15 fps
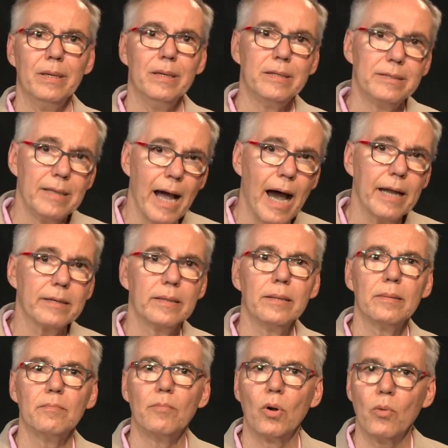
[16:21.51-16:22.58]
is not
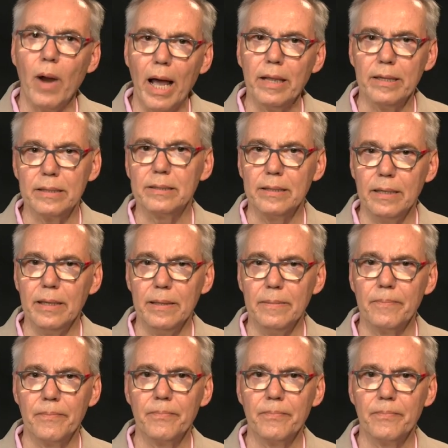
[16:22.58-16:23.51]
morality.